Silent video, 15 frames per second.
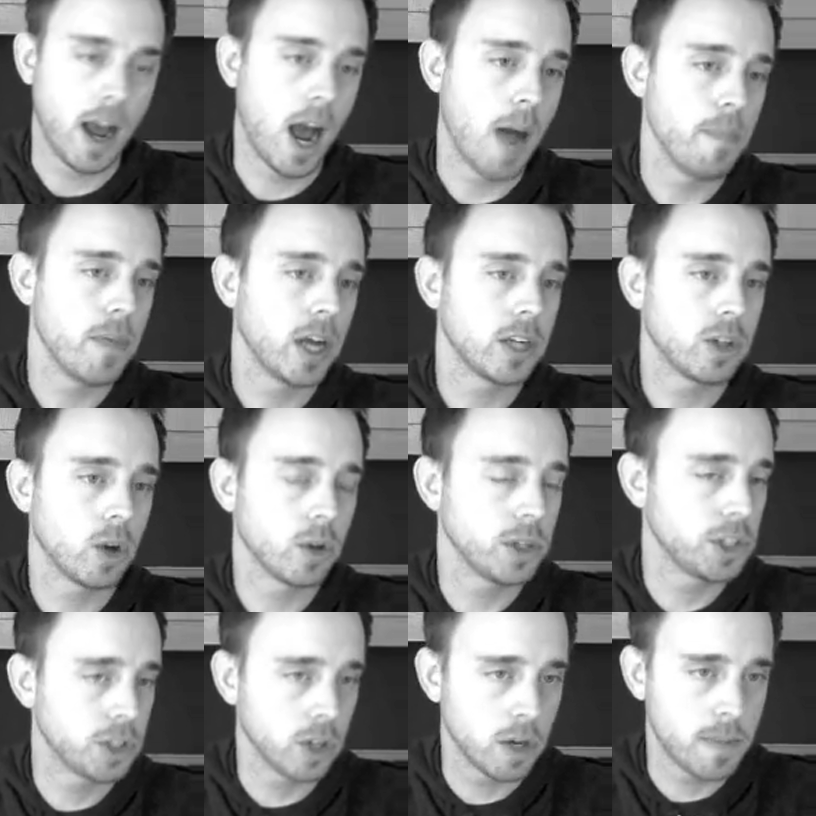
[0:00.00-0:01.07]
I'm not
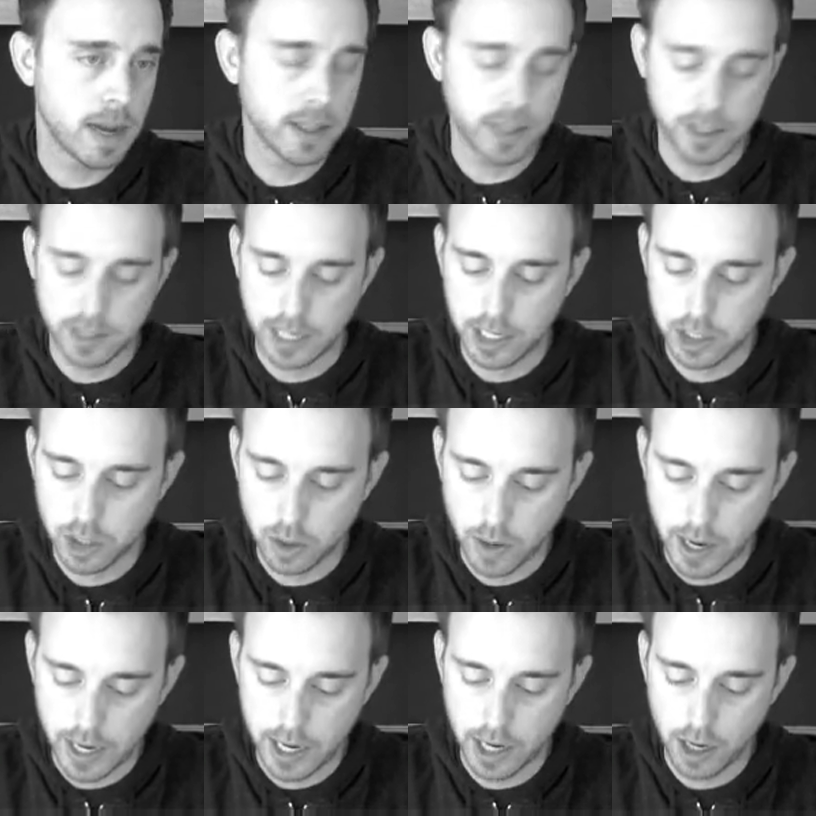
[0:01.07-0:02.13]
totally sure about this answer
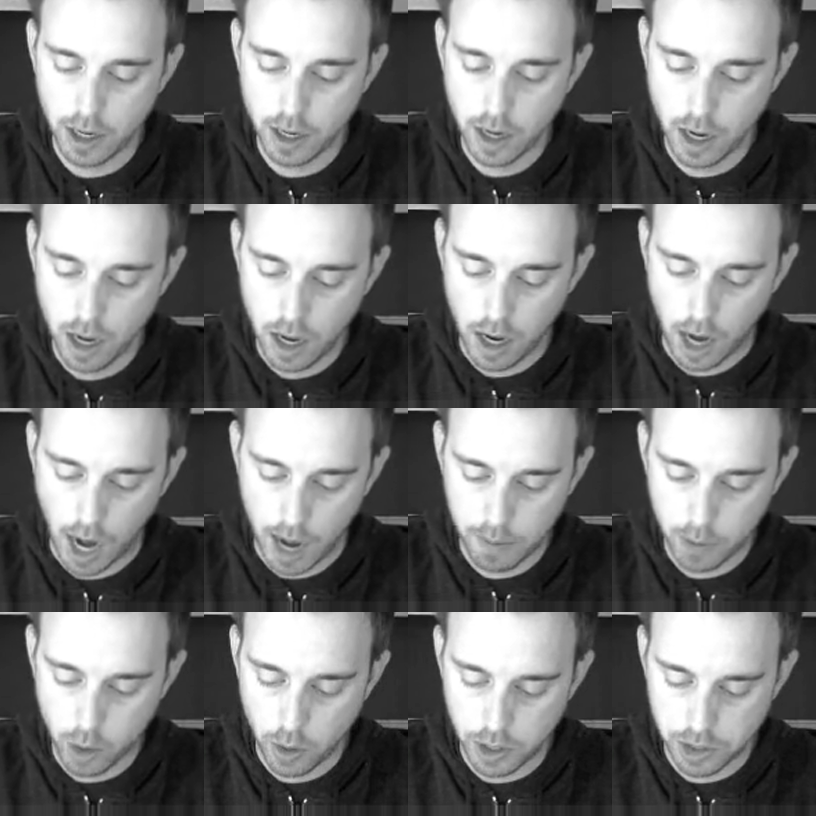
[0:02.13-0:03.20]
right here.
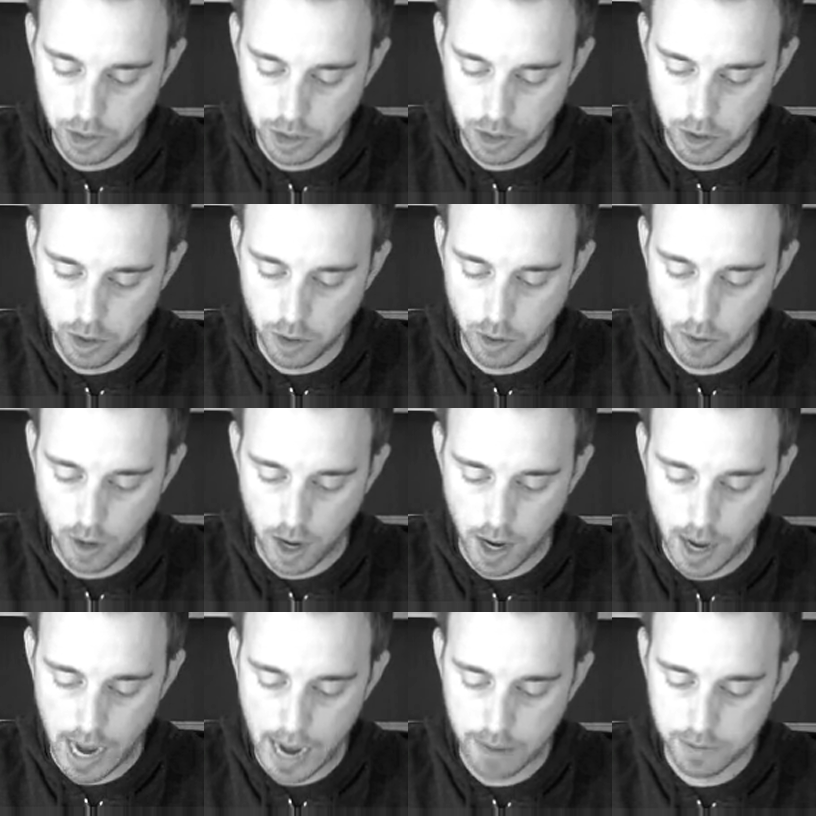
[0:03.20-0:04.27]
I'm going to
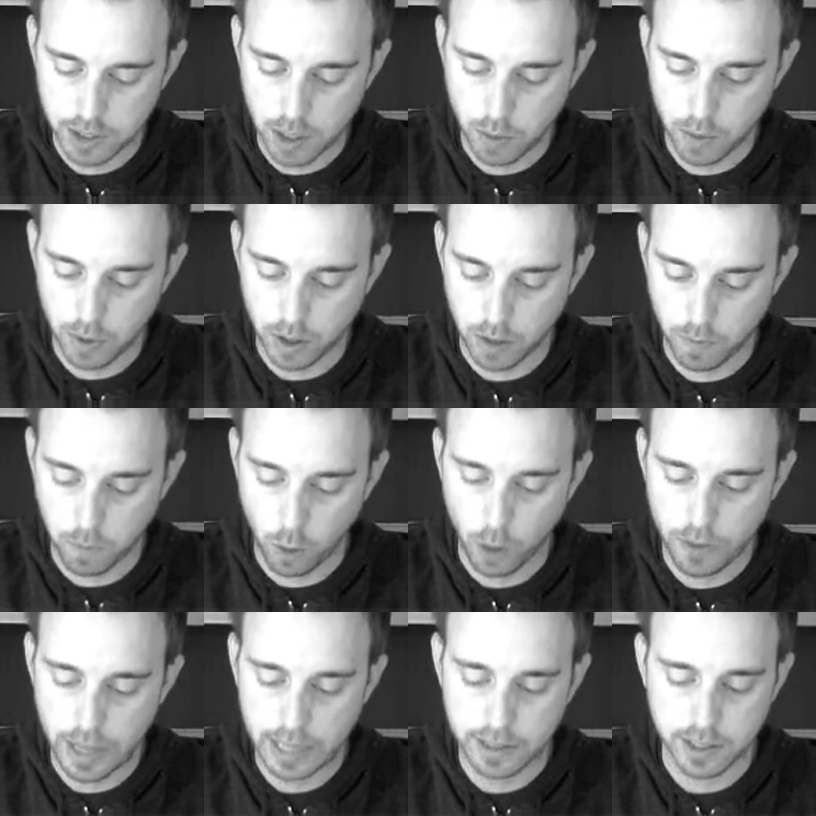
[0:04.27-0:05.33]
have someone
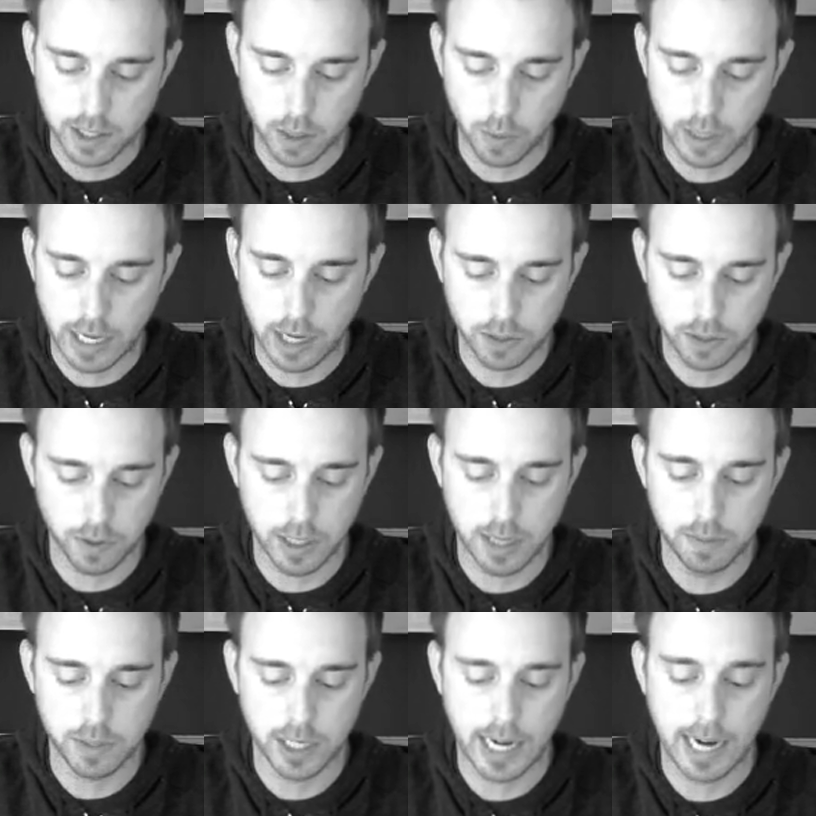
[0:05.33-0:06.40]
forward that to someone else for
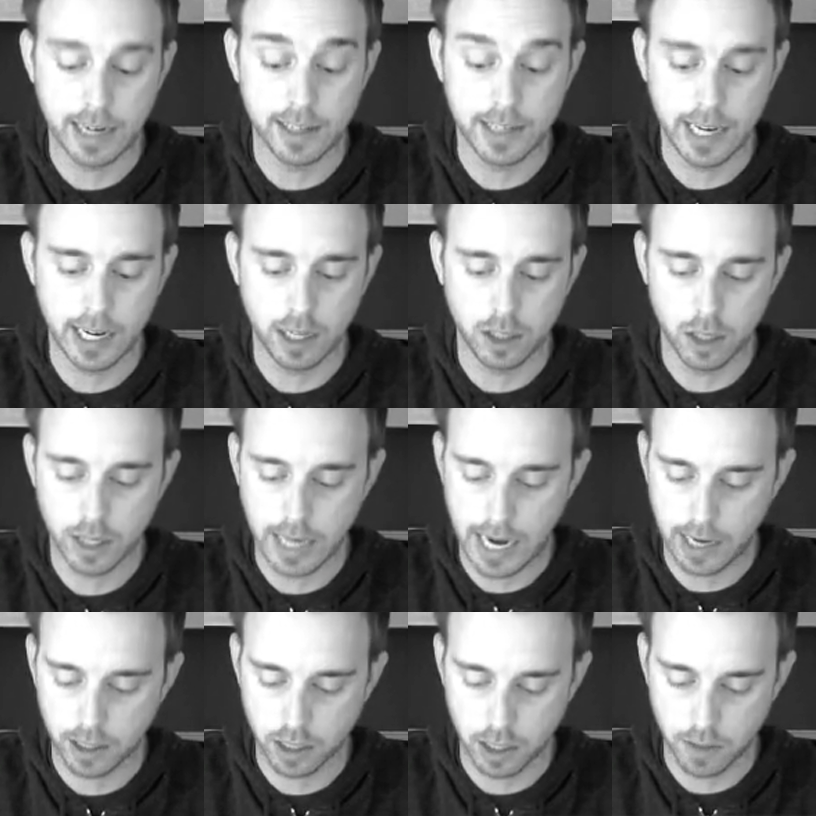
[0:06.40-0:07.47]
them to kind of take a look
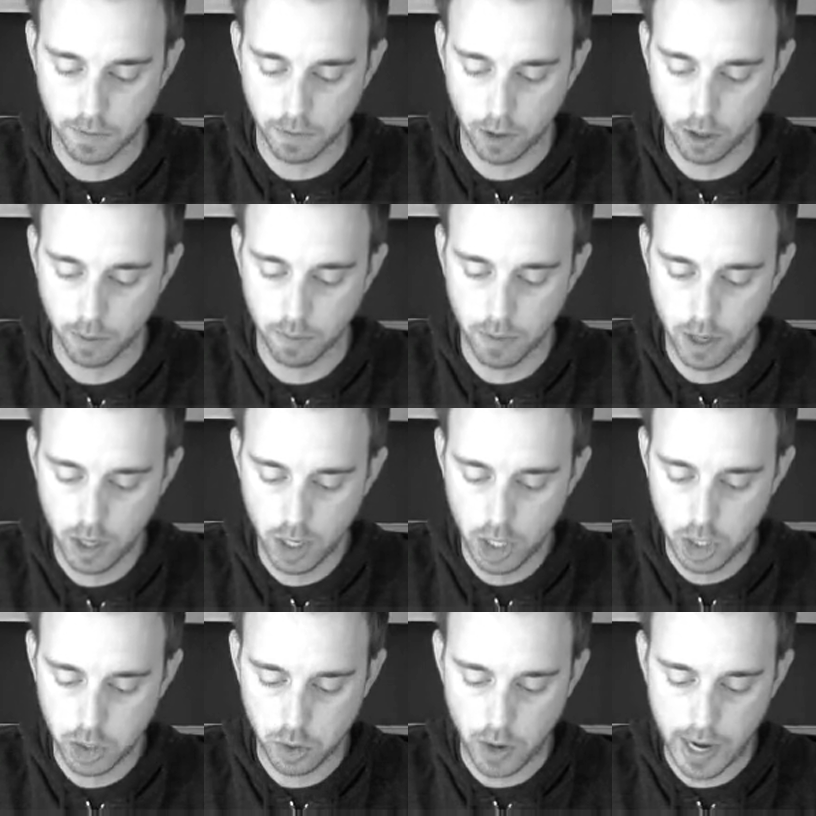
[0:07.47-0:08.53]
at and confirm.
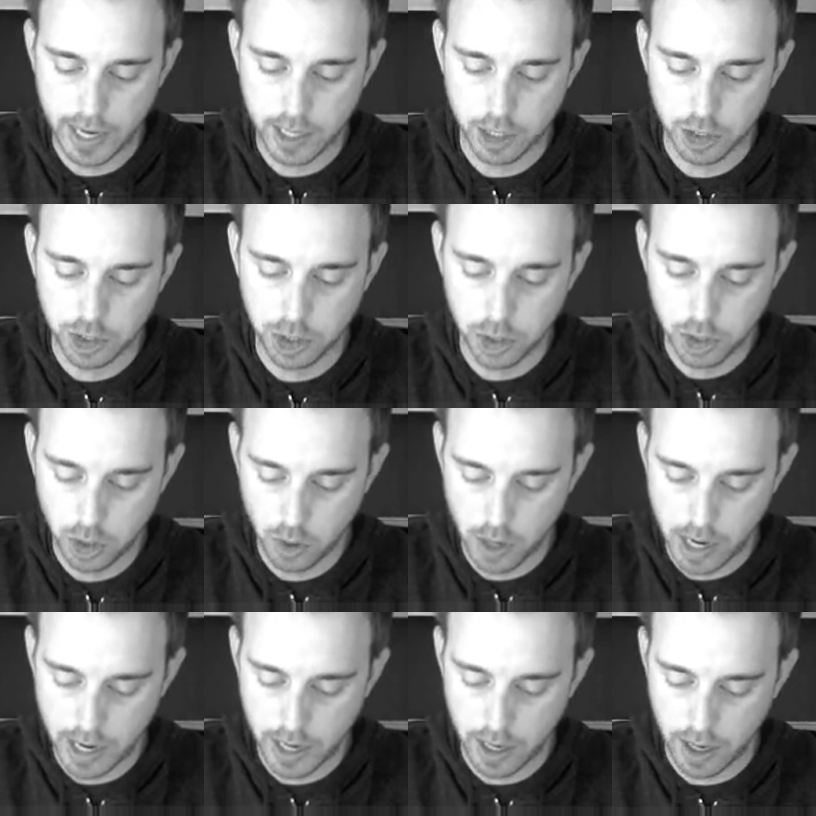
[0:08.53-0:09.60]
So I can choose who
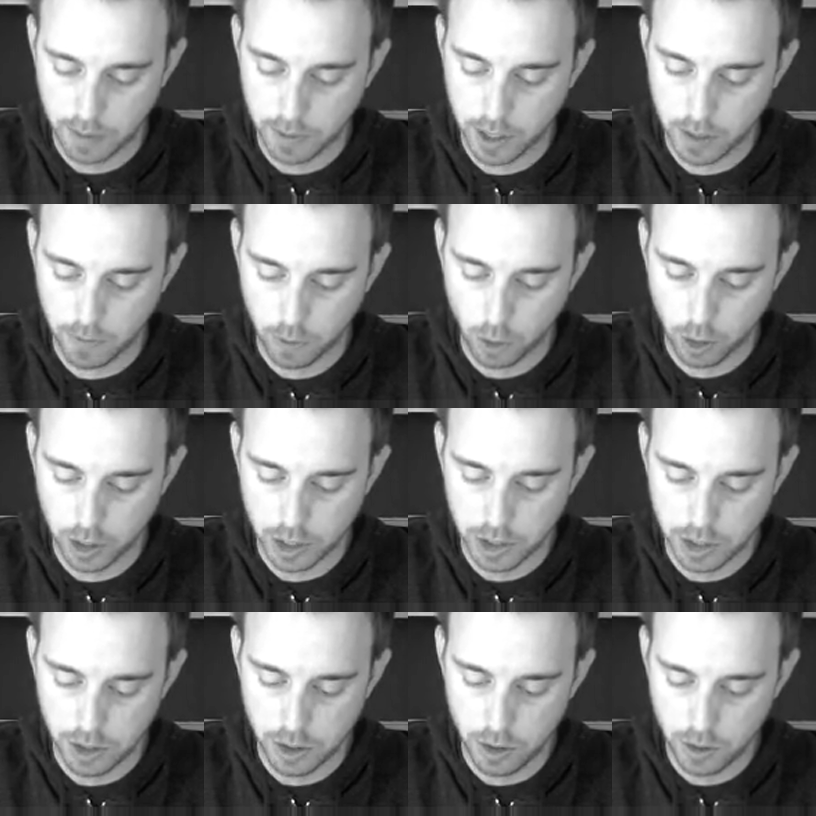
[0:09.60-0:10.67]
I am going to forward
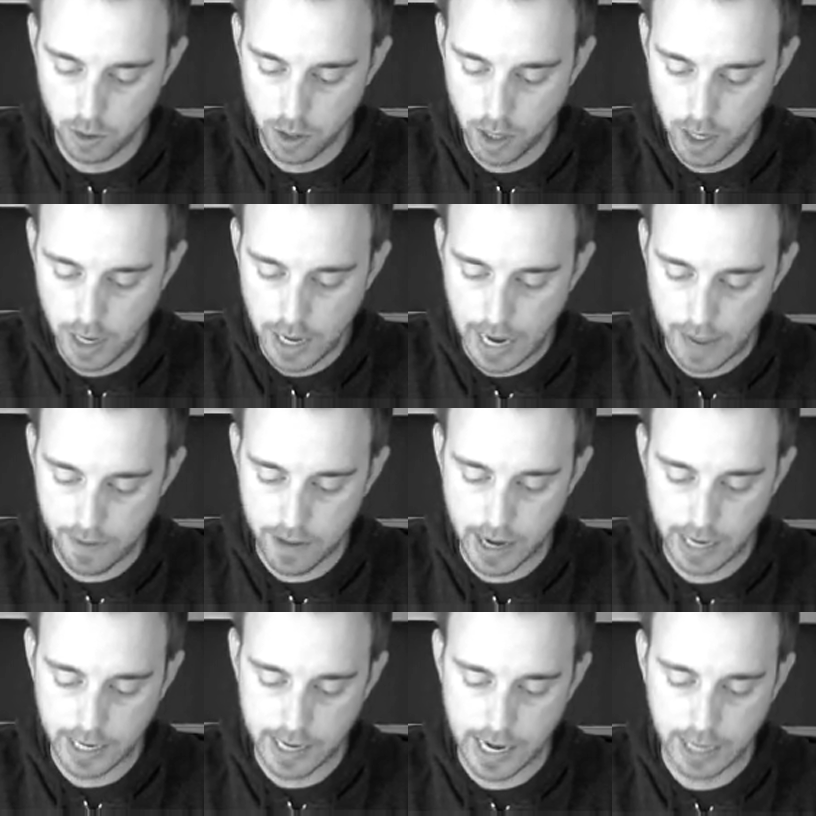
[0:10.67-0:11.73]
it to, and then
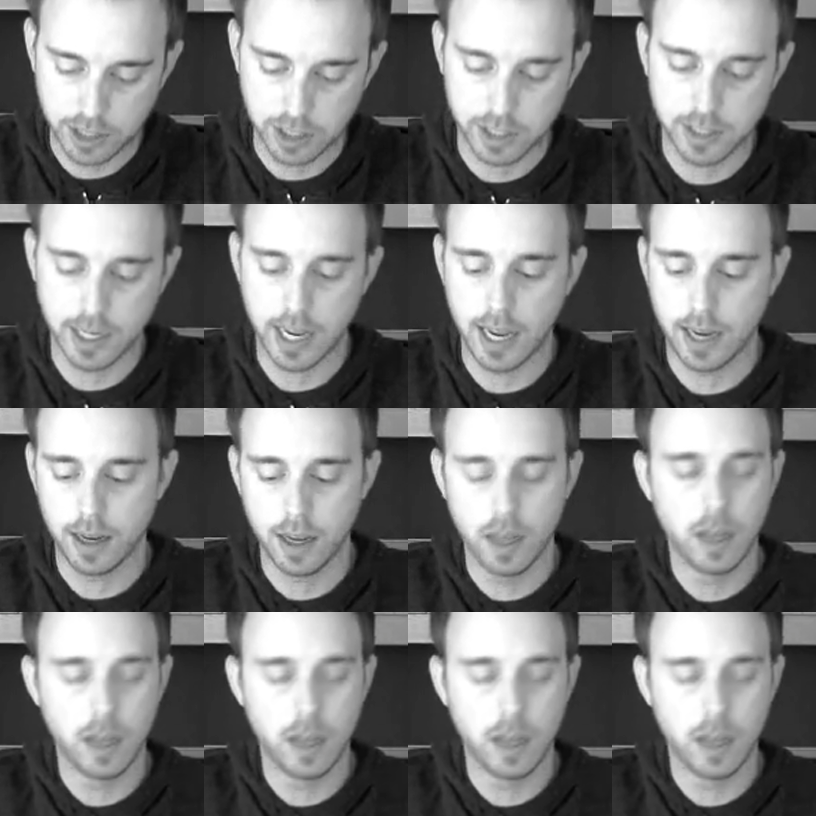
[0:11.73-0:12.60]
I can actually say,